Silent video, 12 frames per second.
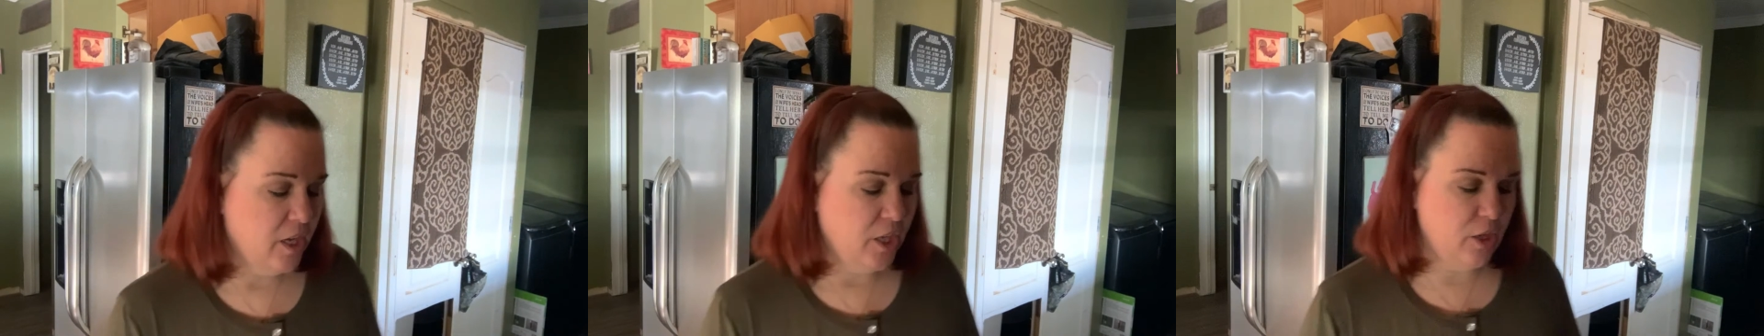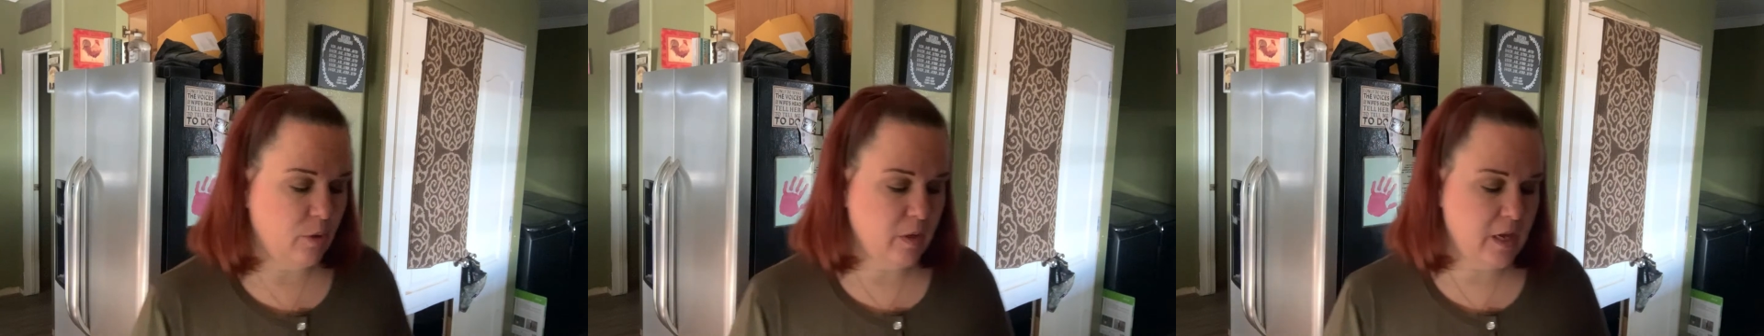
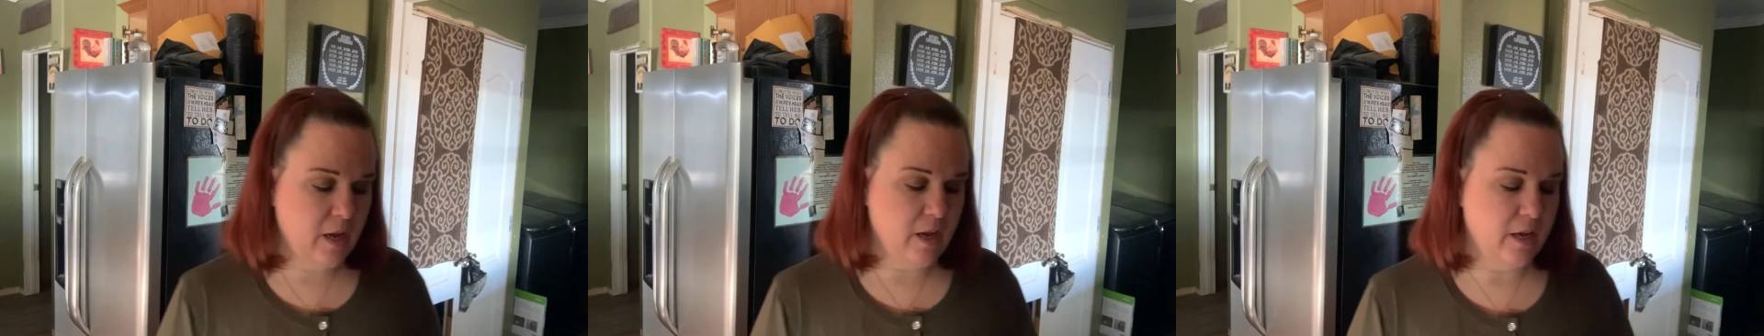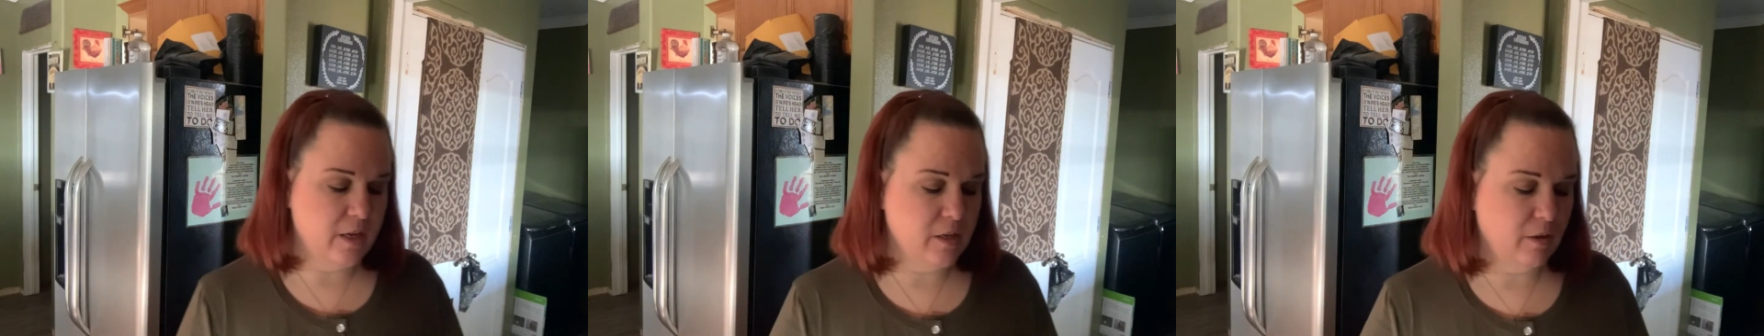you
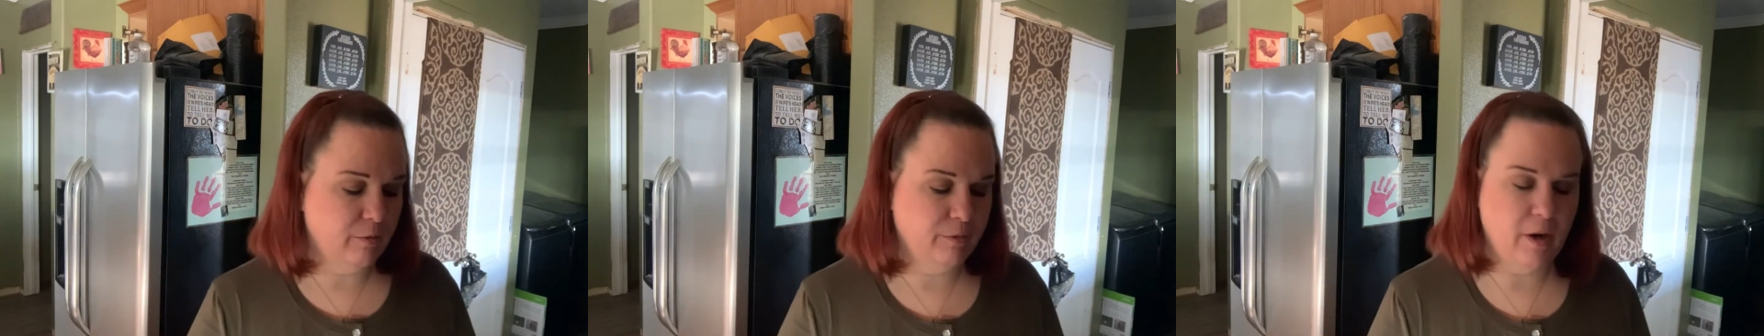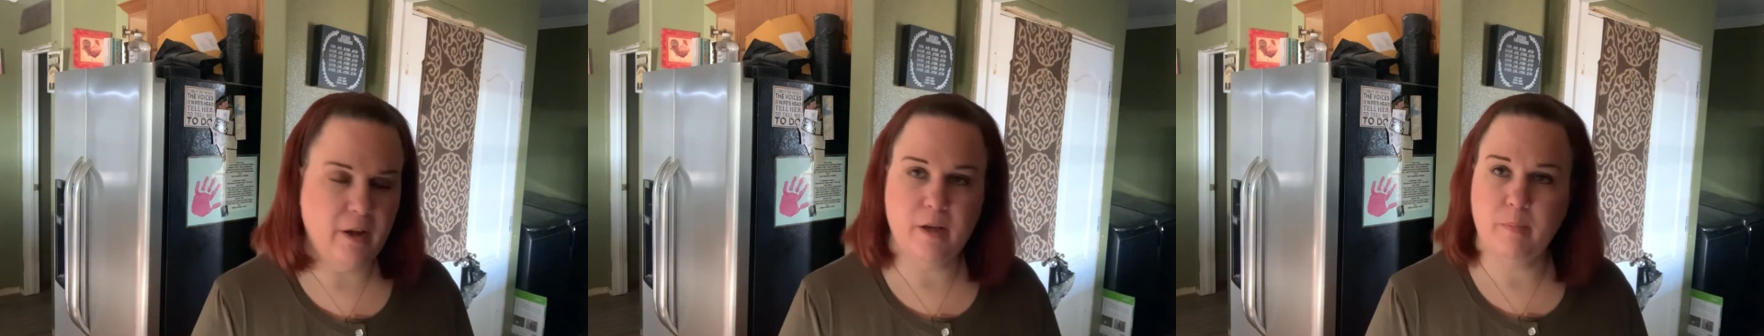can
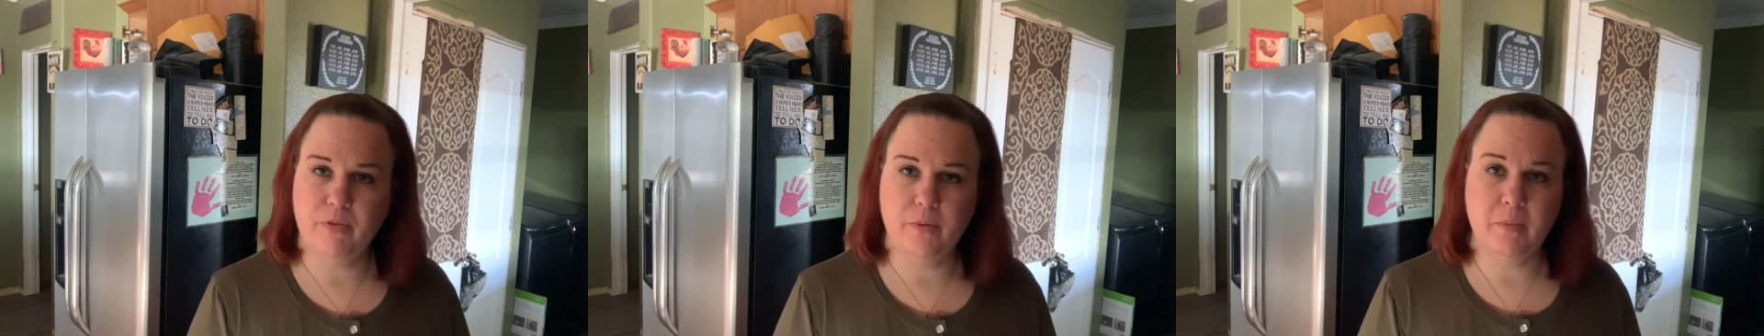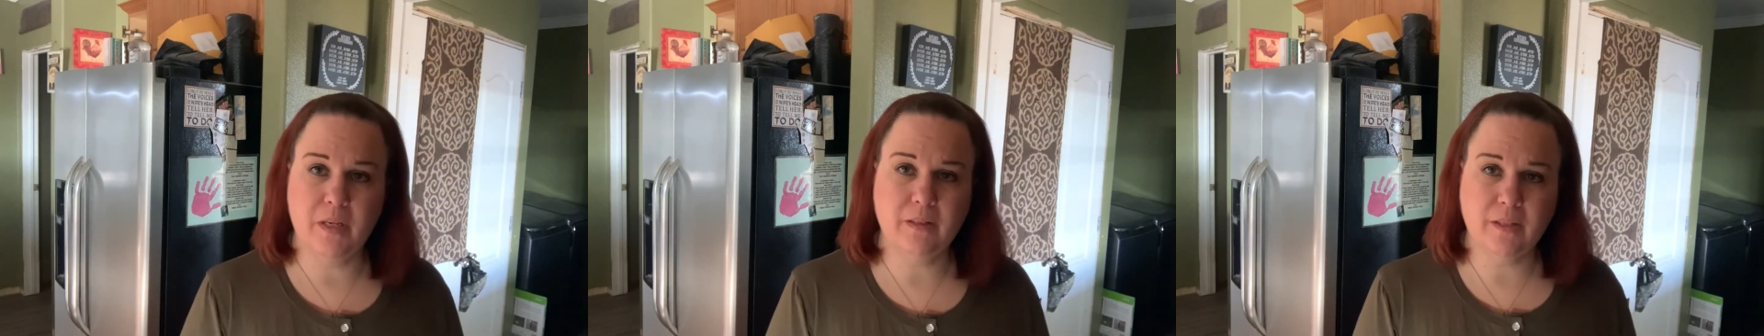fry up the
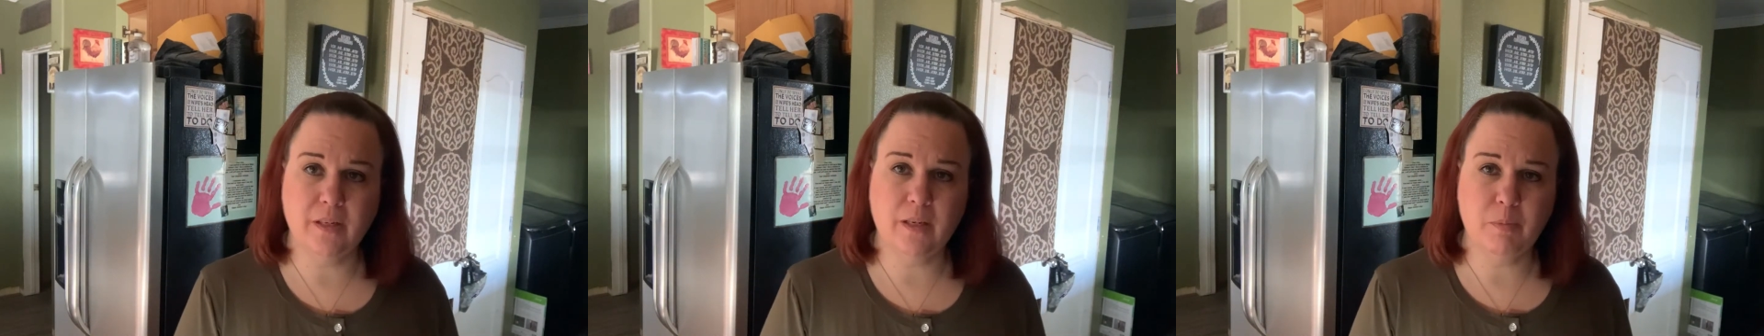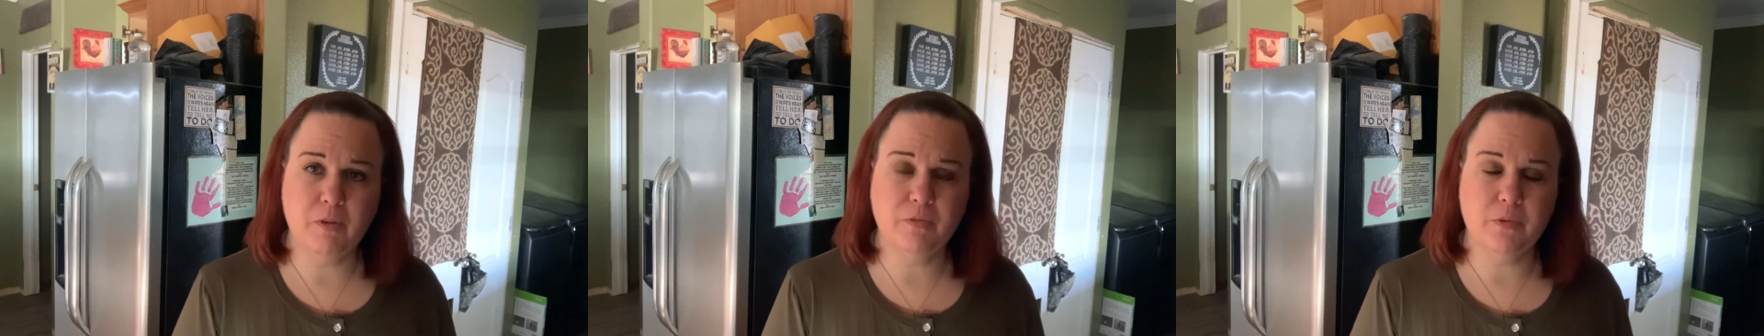meat the night
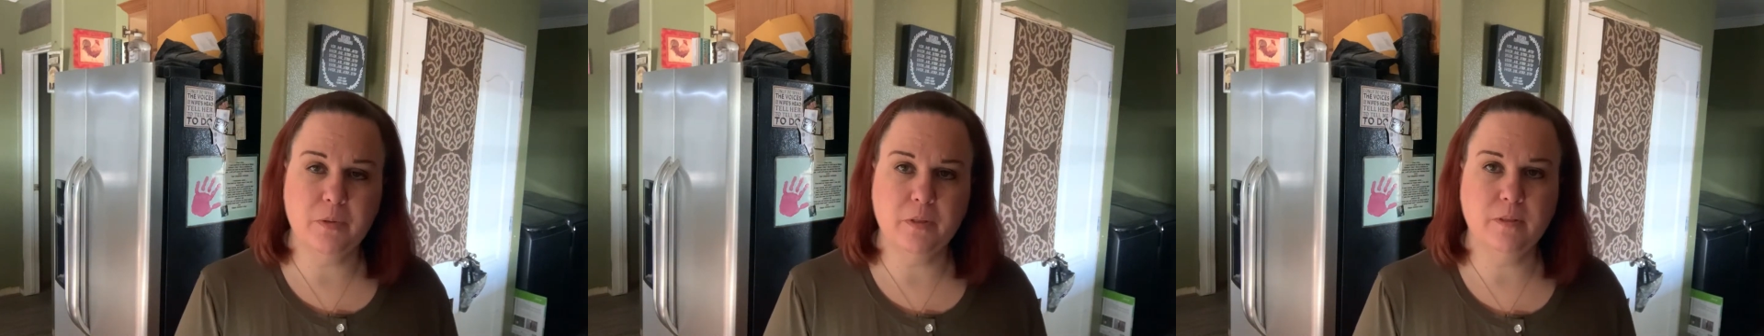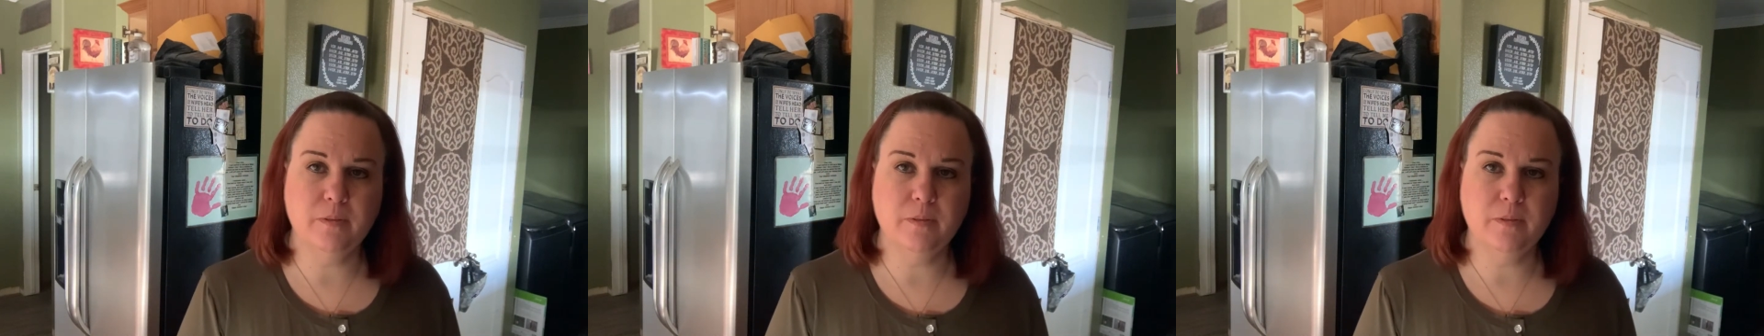before,